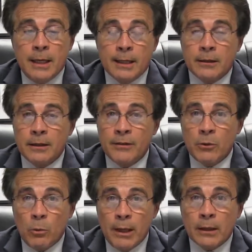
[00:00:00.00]
And a
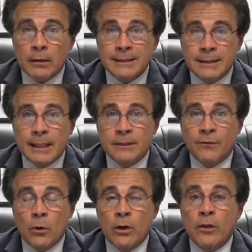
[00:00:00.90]
living will sets
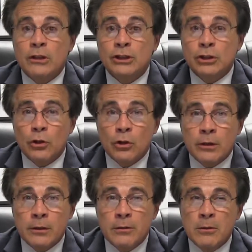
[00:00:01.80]
forth
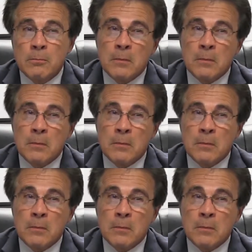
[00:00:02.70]
certain